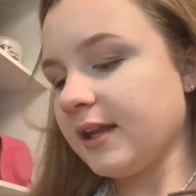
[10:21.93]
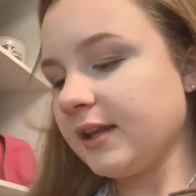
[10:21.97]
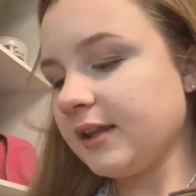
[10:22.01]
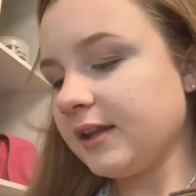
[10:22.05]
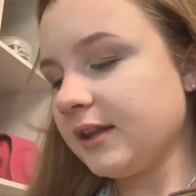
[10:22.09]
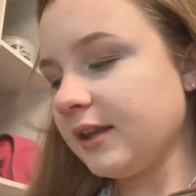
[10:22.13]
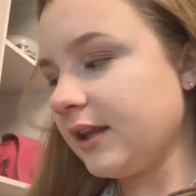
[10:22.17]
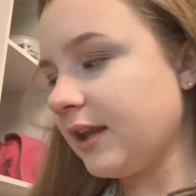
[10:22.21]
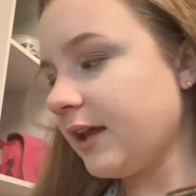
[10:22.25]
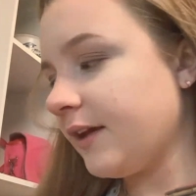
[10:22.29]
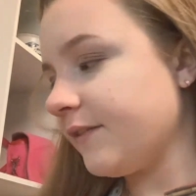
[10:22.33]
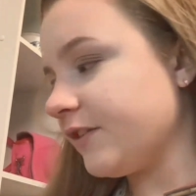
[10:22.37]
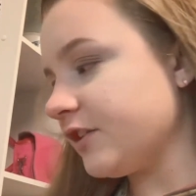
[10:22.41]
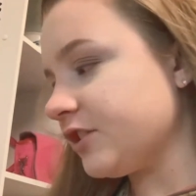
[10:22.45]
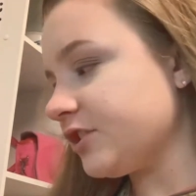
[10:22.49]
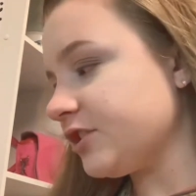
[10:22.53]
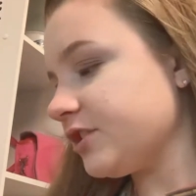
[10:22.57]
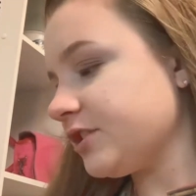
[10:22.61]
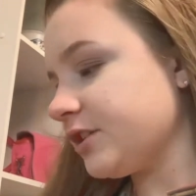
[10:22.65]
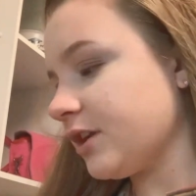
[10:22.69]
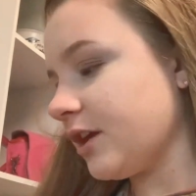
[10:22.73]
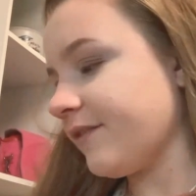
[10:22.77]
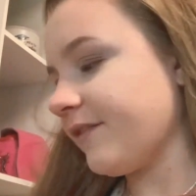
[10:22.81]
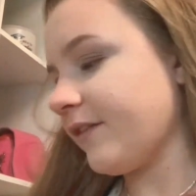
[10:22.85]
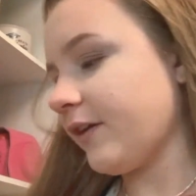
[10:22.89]
Love it
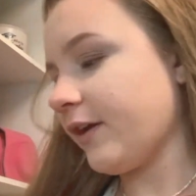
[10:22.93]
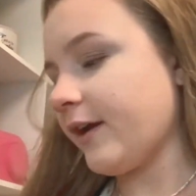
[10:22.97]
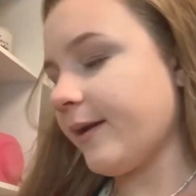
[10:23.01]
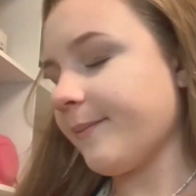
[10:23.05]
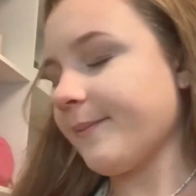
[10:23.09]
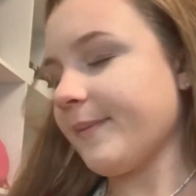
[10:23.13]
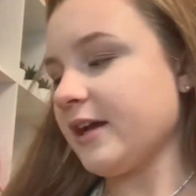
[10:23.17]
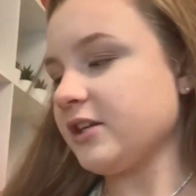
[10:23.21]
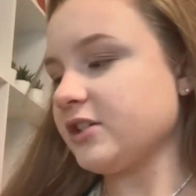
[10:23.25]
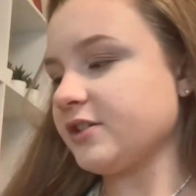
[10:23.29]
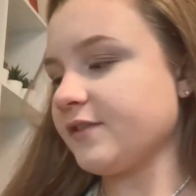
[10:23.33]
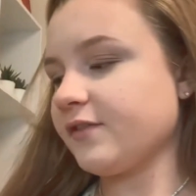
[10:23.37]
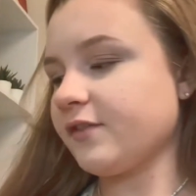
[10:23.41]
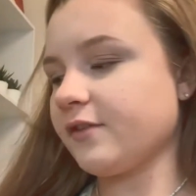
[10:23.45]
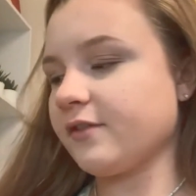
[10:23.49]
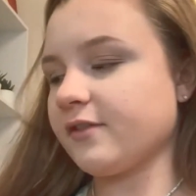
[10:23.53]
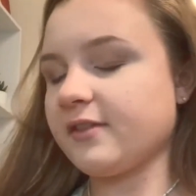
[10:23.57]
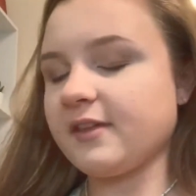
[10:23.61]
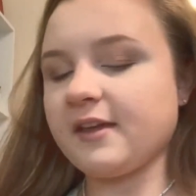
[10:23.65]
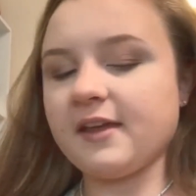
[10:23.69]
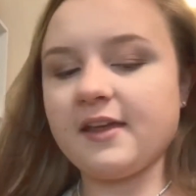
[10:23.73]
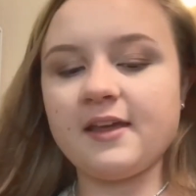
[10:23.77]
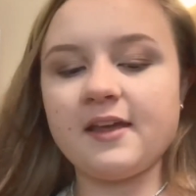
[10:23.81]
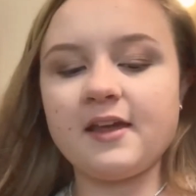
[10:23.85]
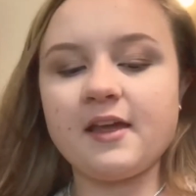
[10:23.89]
so very much. If you're
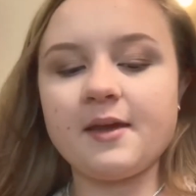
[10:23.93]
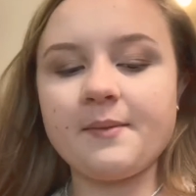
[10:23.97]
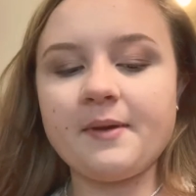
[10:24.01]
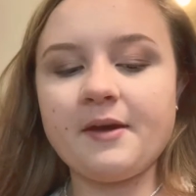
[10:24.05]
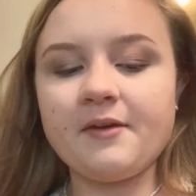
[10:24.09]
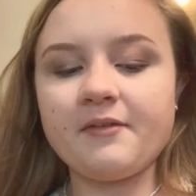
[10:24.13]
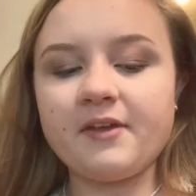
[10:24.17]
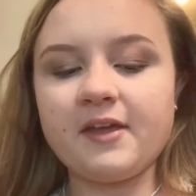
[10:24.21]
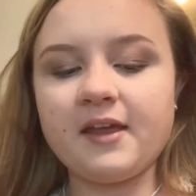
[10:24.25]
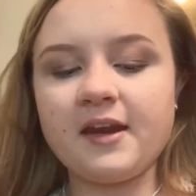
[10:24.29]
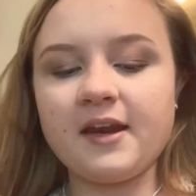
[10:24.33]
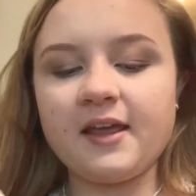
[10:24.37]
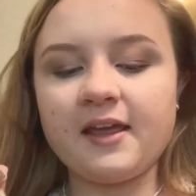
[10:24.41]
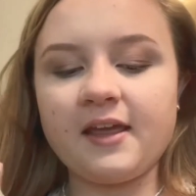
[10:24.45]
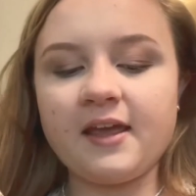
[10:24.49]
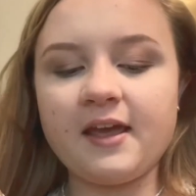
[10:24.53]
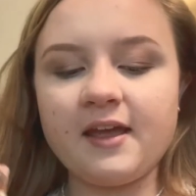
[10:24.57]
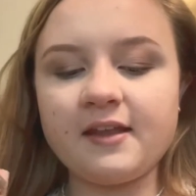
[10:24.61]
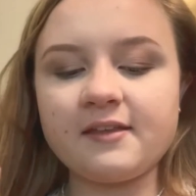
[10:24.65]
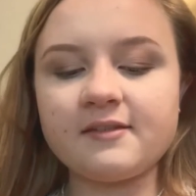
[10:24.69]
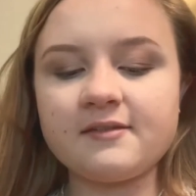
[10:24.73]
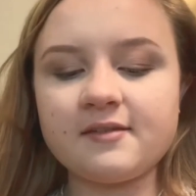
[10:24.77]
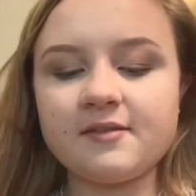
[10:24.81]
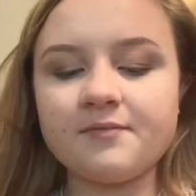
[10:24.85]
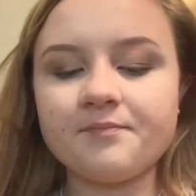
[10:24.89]
thinking about getting
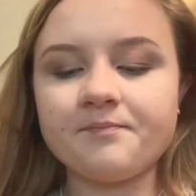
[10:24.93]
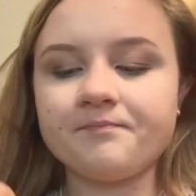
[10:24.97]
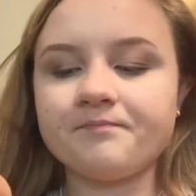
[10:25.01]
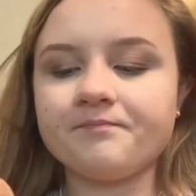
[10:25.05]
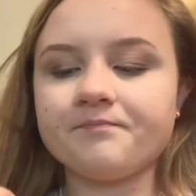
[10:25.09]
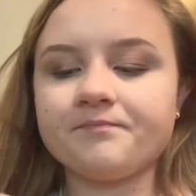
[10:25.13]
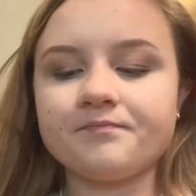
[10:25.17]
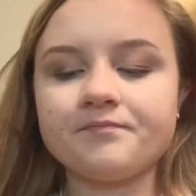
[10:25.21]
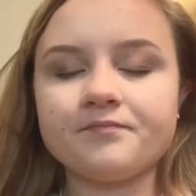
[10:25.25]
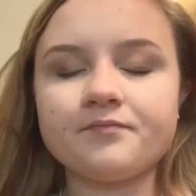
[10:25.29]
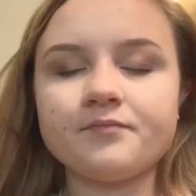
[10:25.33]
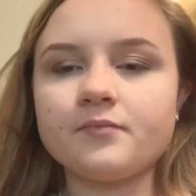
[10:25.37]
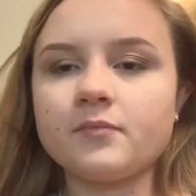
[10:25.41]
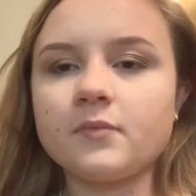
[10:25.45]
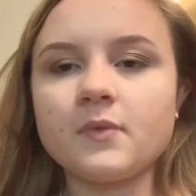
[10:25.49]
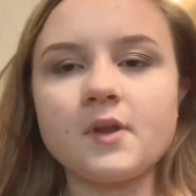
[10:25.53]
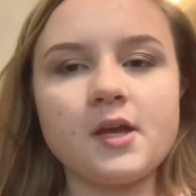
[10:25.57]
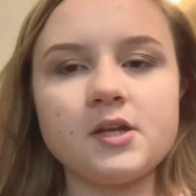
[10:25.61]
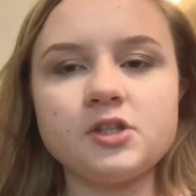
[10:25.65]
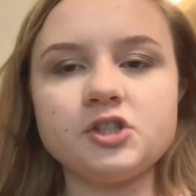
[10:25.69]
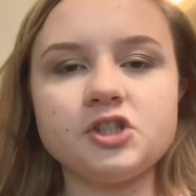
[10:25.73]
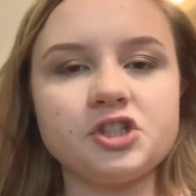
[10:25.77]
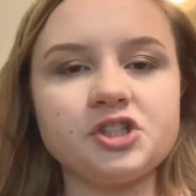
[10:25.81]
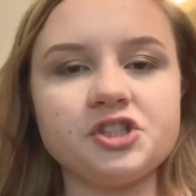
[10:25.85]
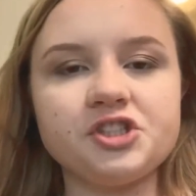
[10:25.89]
it,
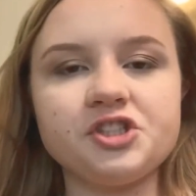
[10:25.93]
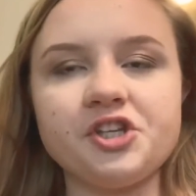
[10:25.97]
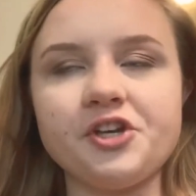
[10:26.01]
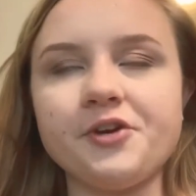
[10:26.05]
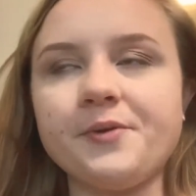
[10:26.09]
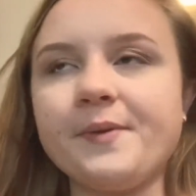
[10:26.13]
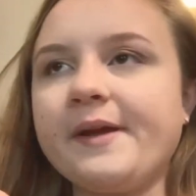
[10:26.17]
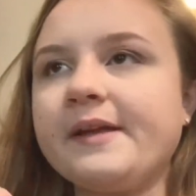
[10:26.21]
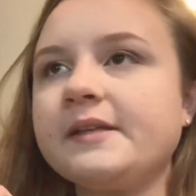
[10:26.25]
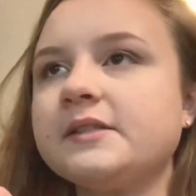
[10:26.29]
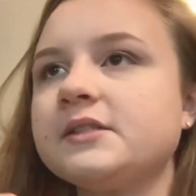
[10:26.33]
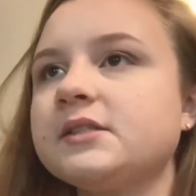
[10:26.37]
just do it.